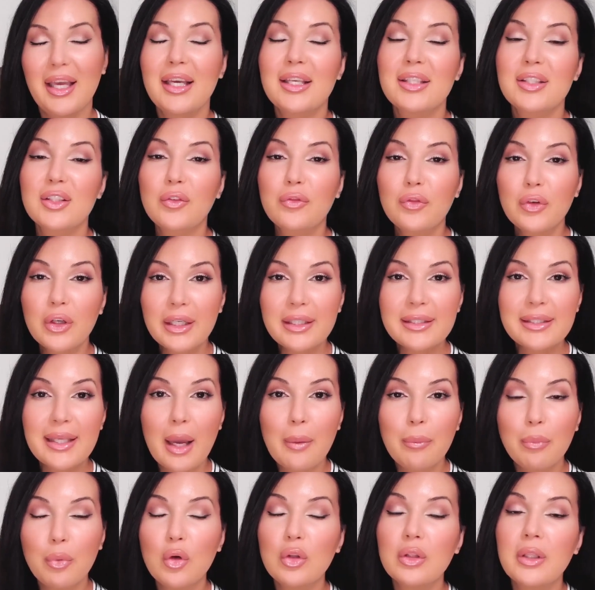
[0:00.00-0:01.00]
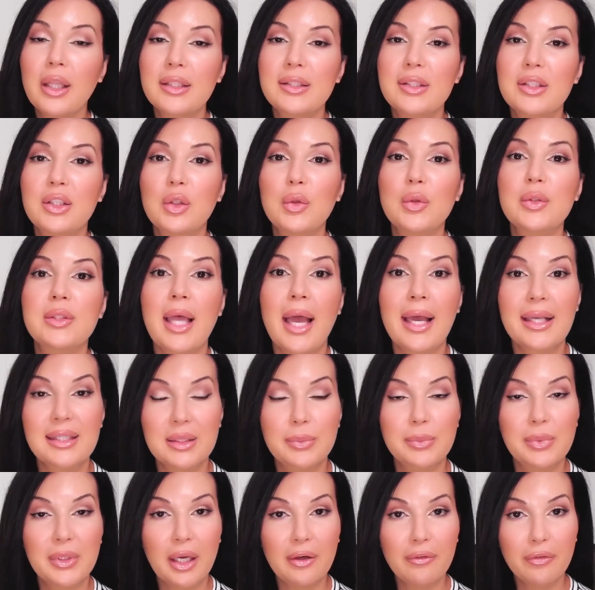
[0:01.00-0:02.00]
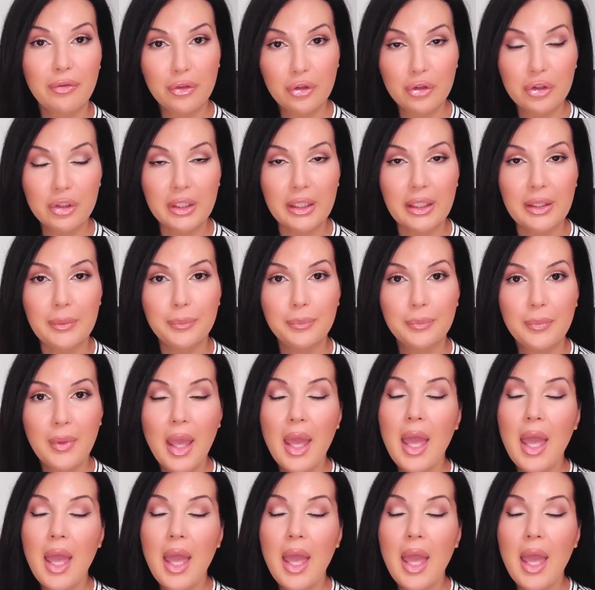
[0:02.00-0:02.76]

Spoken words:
So for example, let's use SPF 30.